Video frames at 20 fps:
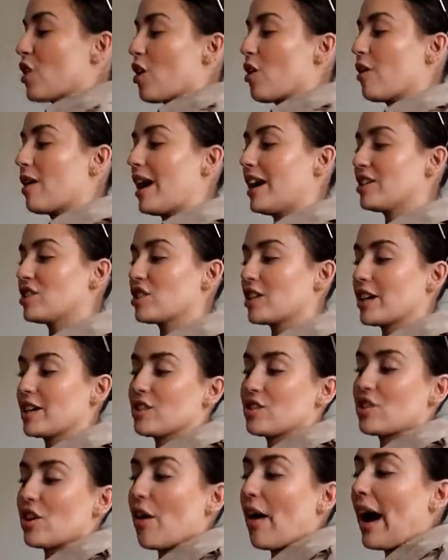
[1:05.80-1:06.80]
So as you
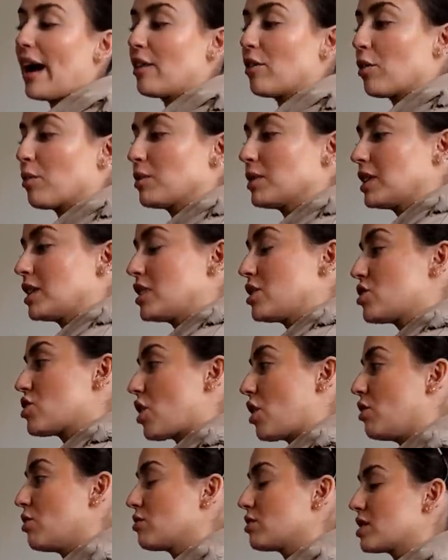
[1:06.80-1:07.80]
guys know, I normally
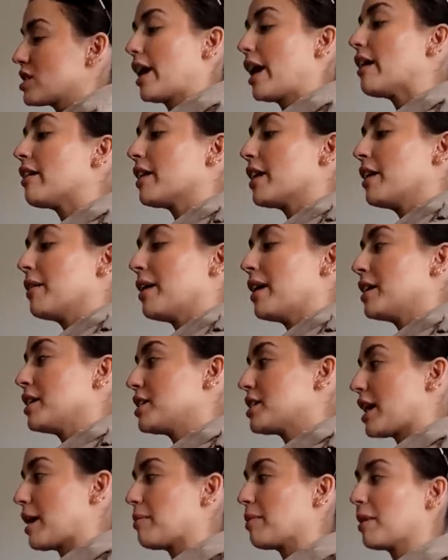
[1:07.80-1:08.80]
don't carry around a
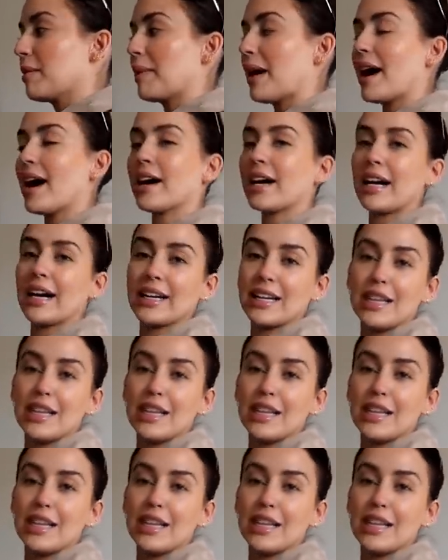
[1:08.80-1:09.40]
diaper bag.